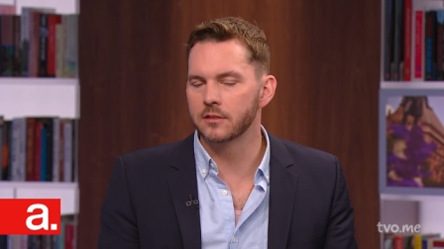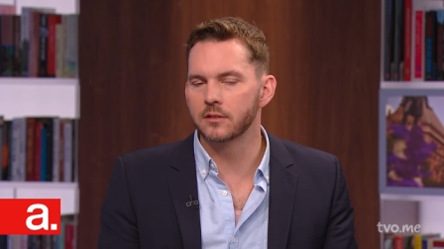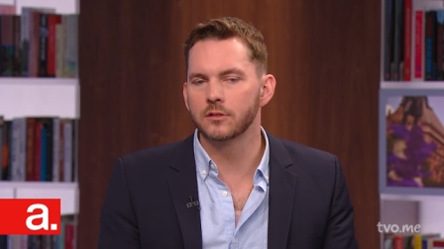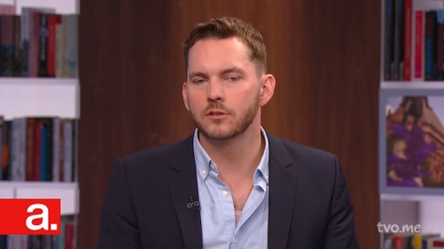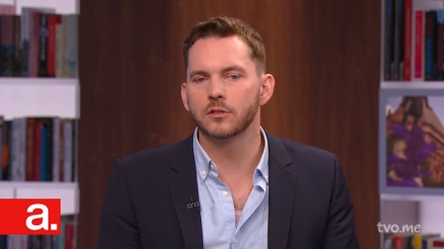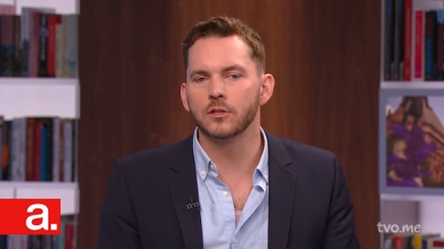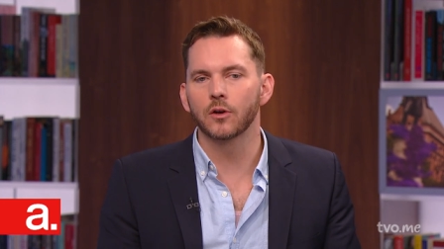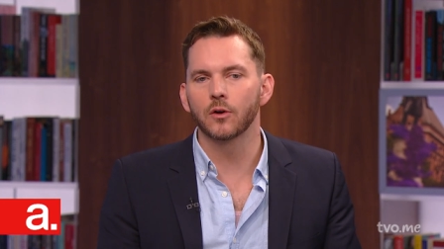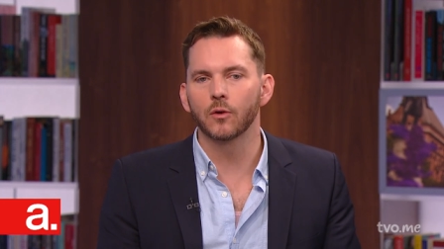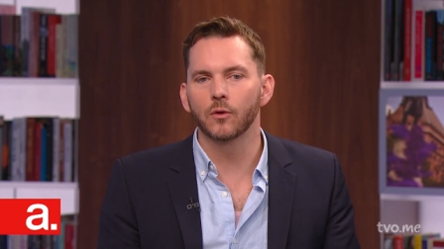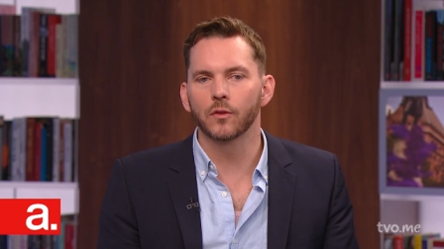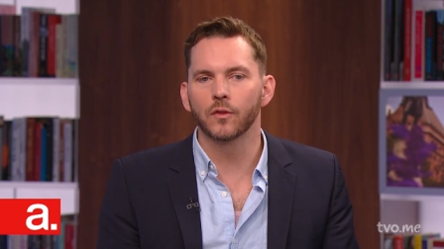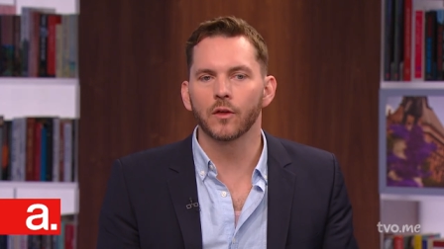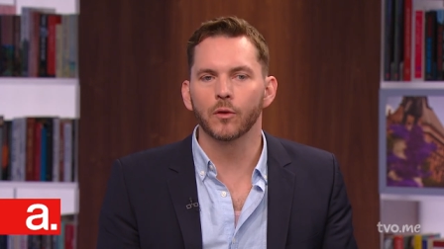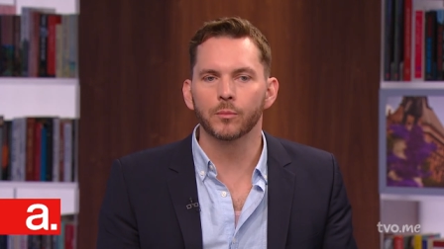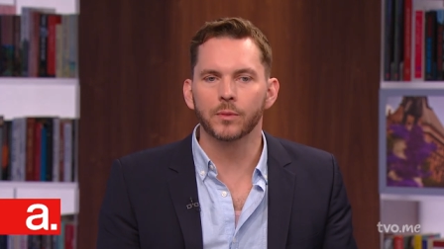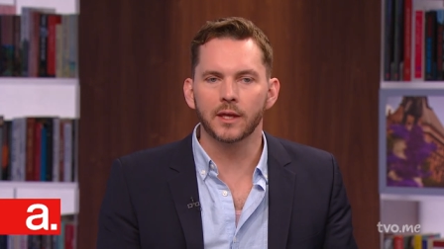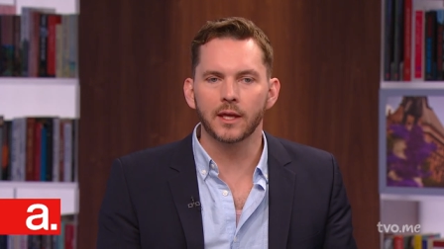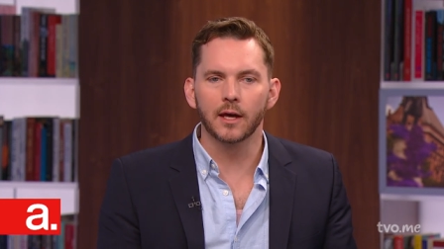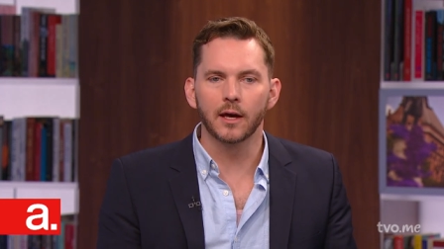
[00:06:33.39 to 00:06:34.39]
Mm-hmm. So
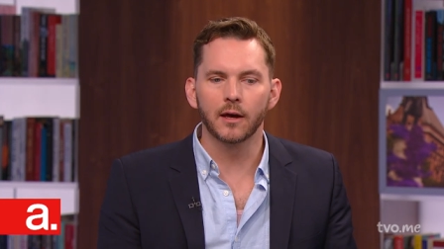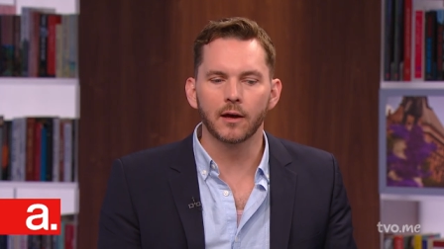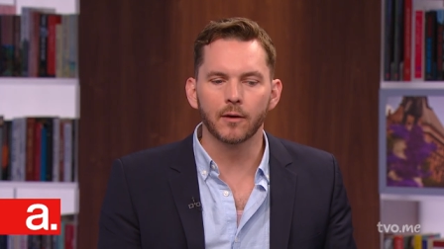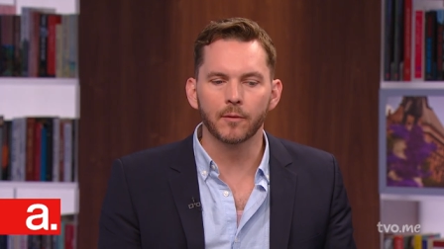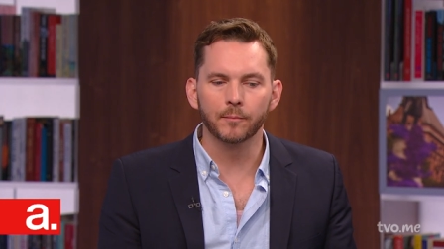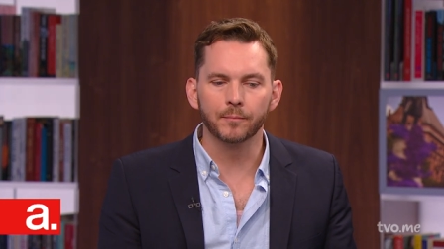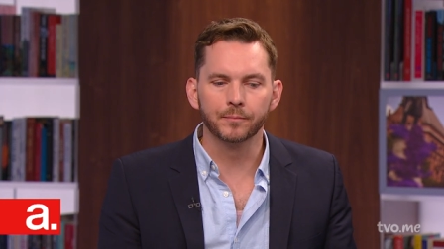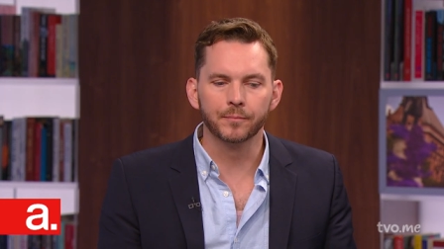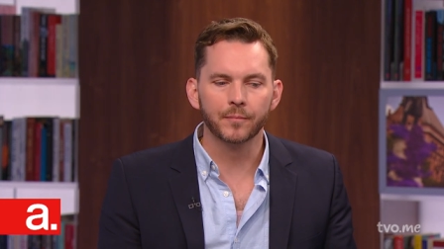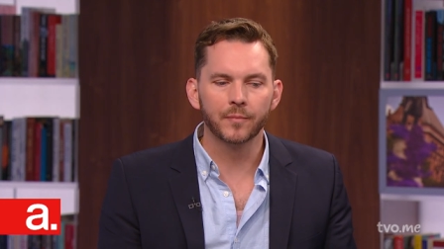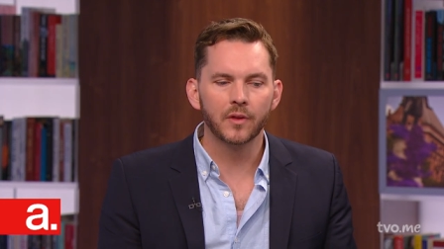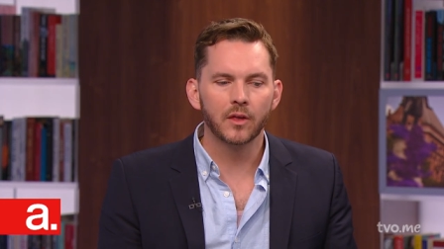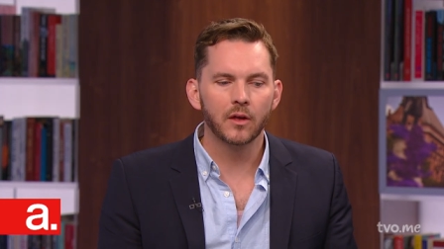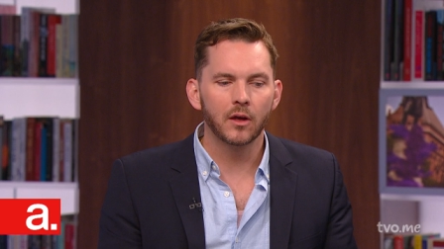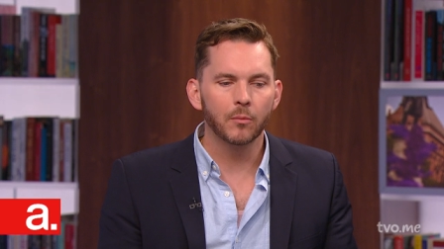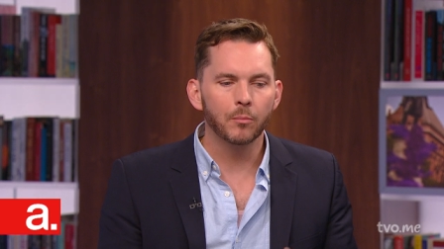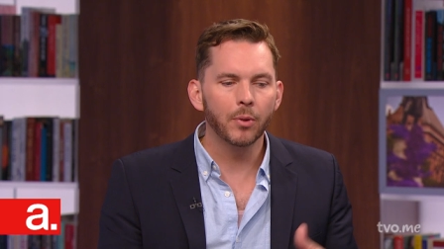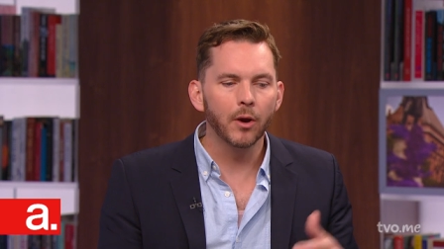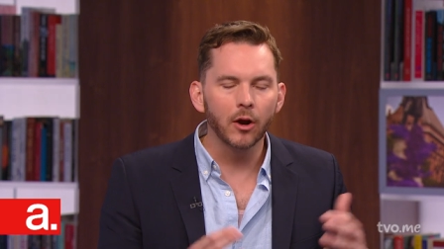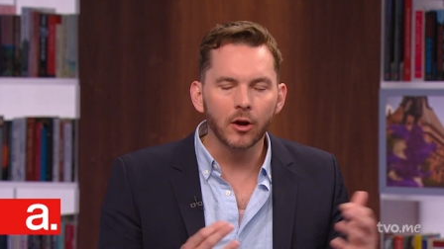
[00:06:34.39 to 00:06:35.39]
there'll be um,
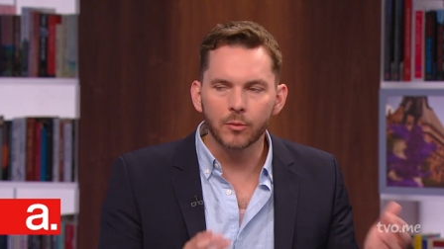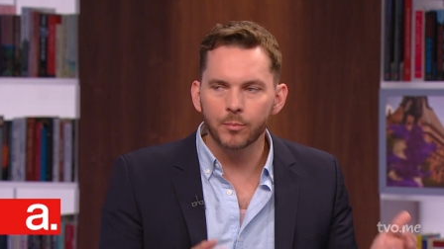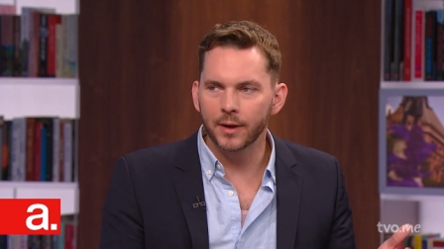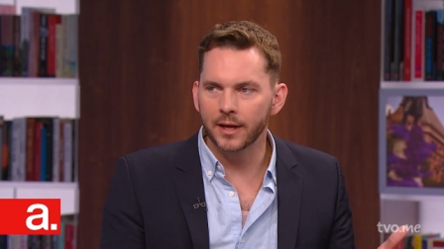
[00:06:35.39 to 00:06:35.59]
park